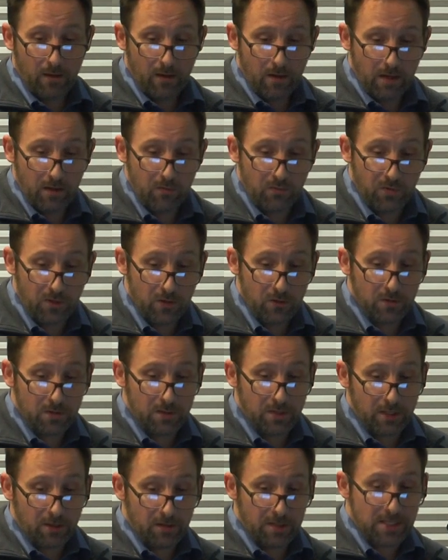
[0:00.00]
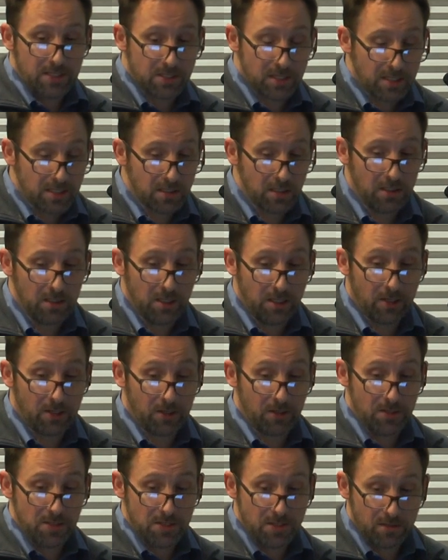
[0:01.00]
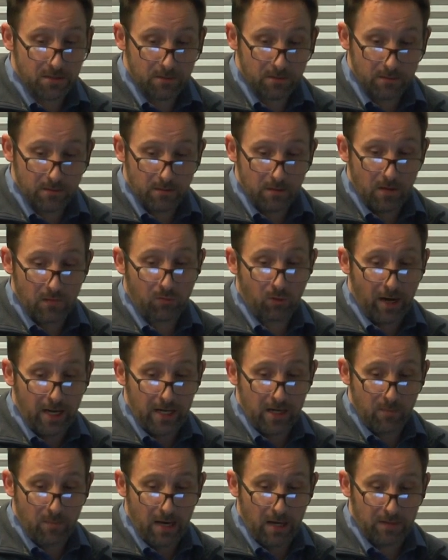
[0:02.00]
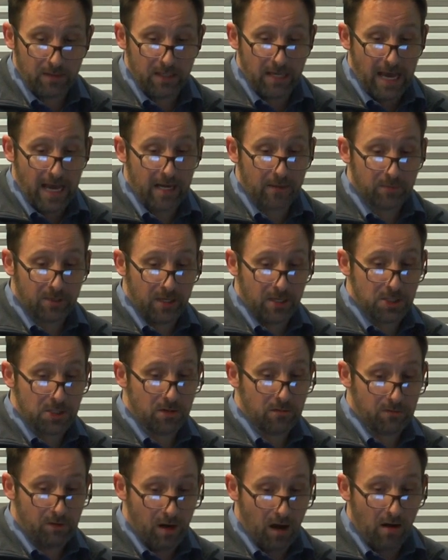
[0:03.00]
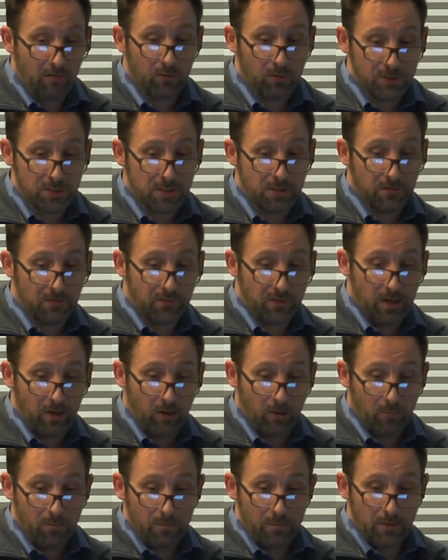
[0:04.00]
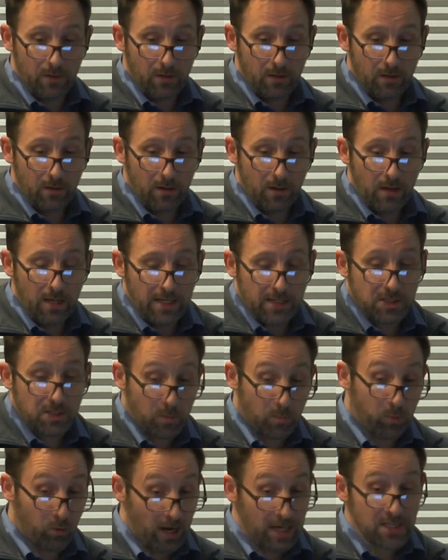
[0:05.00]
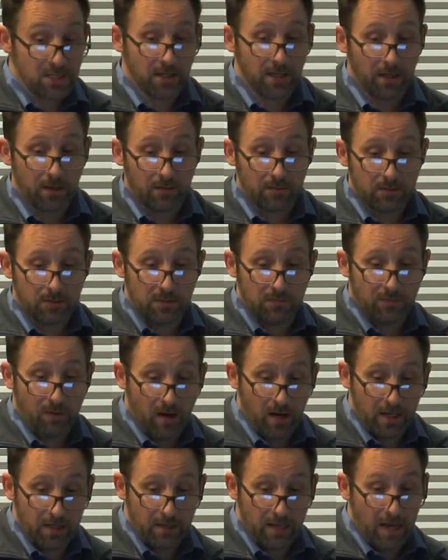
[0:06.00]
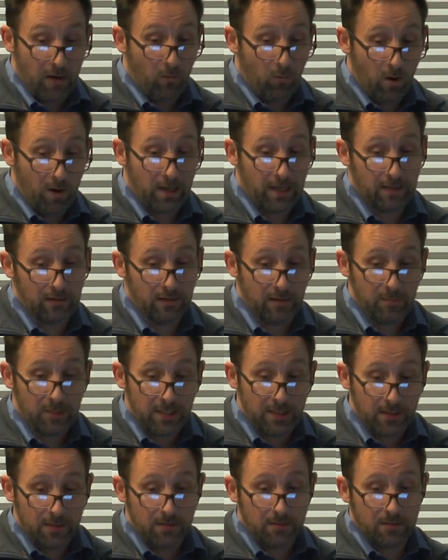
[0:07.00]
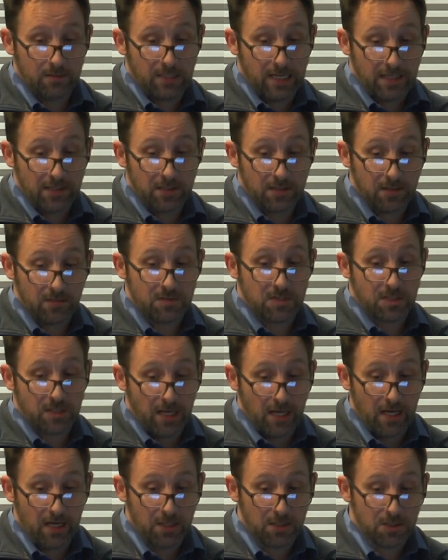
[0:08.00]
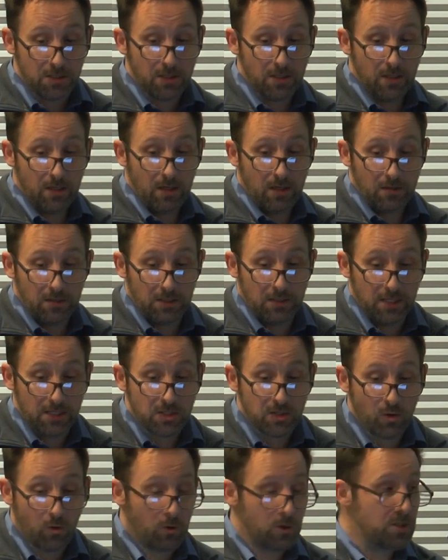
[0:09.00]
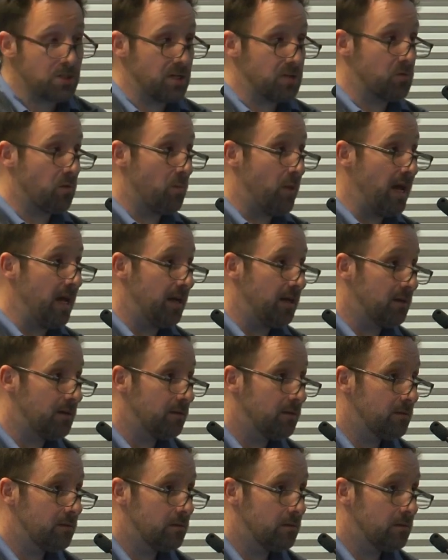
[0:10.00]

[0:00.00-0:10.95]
in view of the nearly 60 years of writing about the adaptation of novels into film, it's depressing to find at what a limited, tentative stage the discourse has remained.